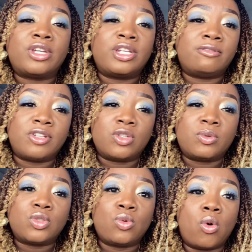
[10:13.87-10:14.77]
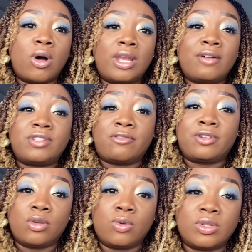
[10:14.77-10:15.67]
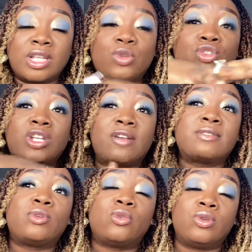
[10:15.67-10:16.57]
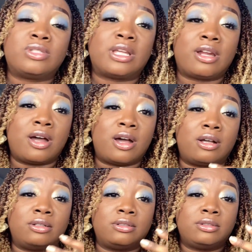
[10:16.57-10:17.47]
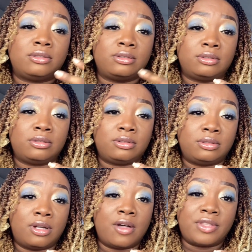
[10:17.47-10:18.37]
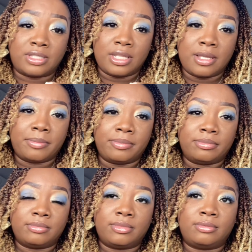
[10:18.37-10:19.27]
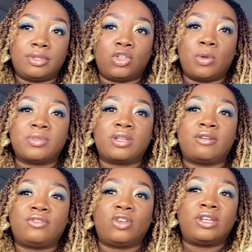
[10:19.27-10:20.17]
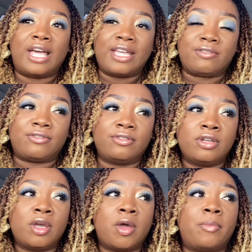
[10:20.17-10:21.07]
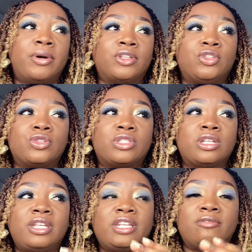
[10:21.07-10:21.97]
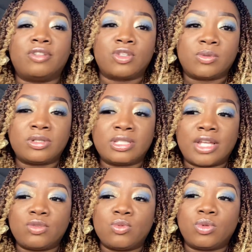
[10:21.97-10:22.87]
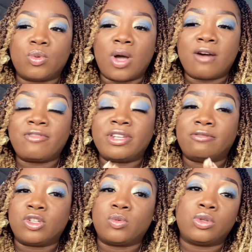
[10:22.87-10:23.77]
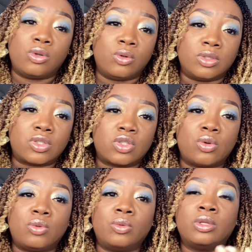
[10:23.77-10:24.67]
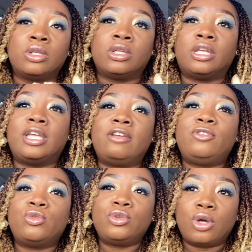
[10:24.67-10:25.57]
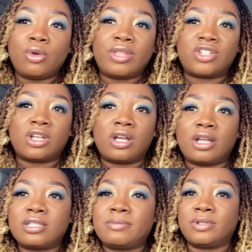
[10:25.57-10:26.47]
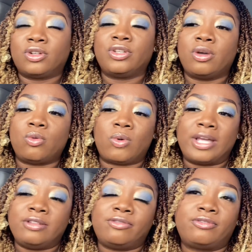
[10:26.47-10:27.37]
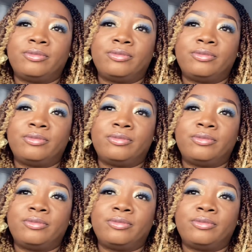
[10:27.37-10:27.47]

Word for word: you're individuals, you all have different goals. Now, you should have some goals that are the same in terms of your life, but you're still individuals and you have individual goals. So if you know that your husband or your wife